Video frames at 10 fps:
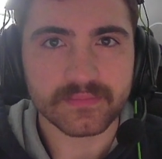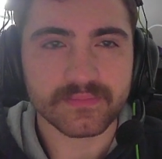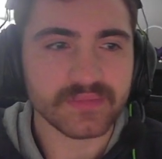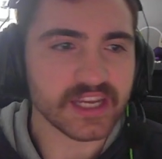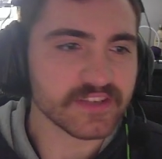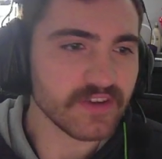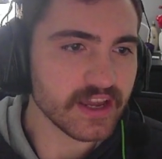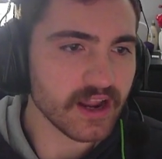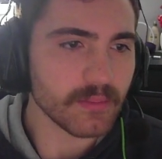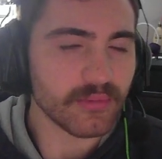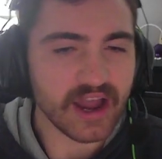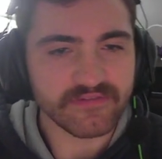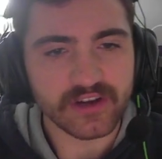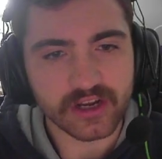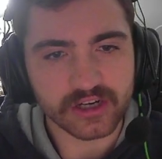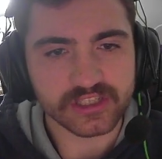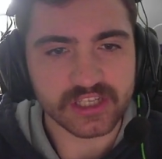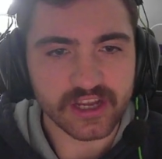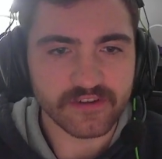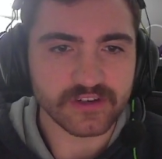Next fight up, Rafa
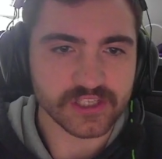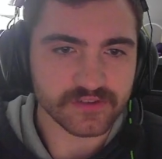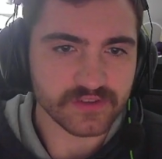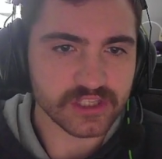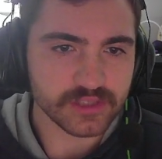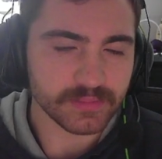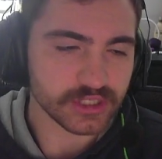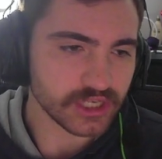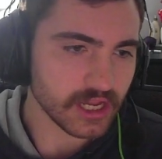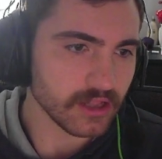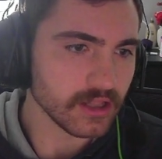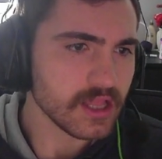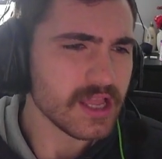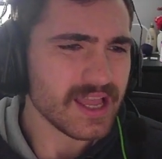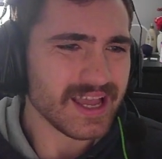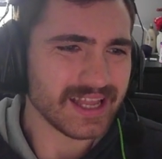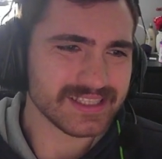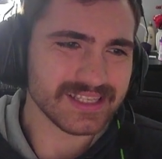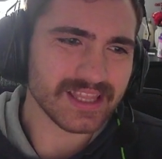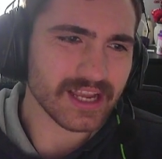Garcia versus Vinc Pichel. I'd
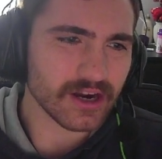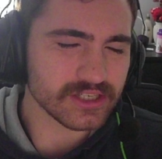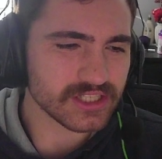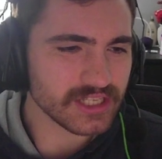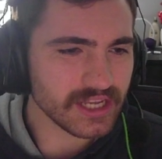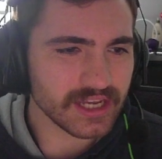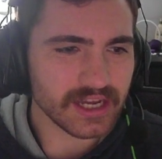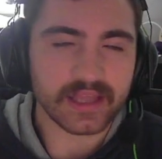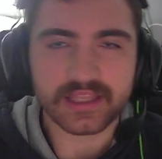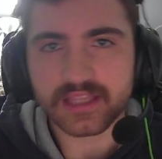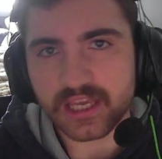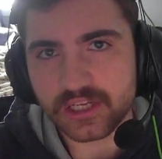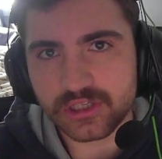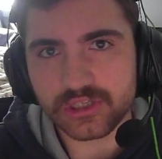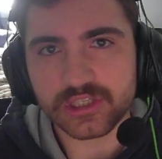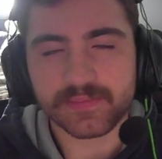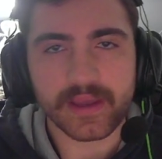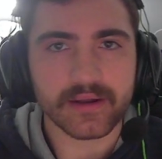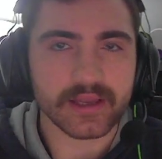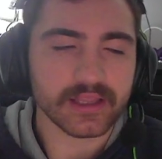say that Garcia, I think that he should just
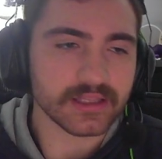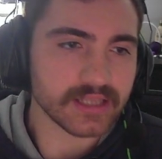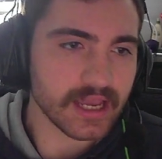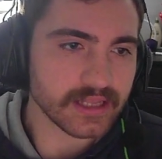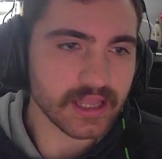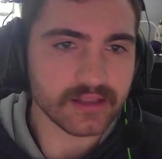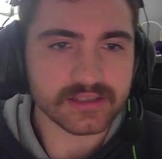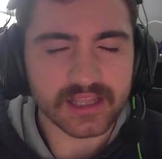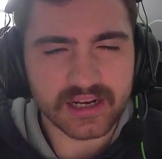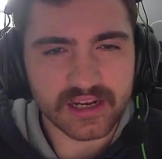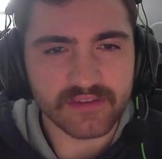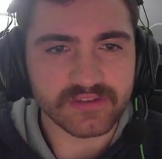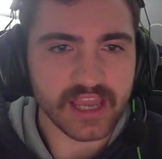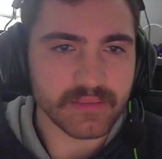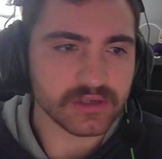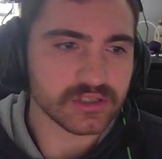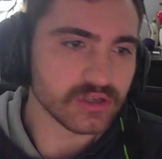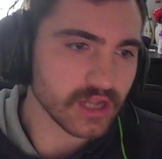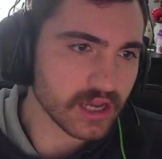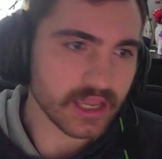be able to get the takedowns, land enough damage
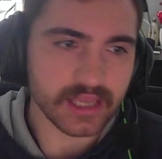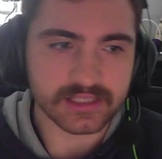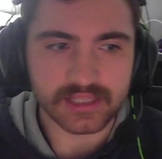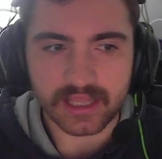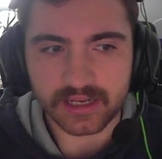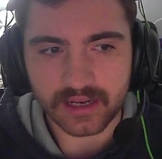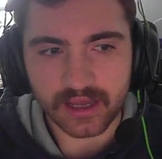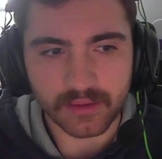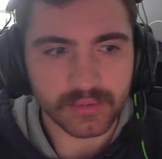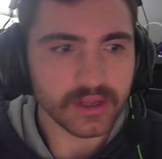to not get standed up.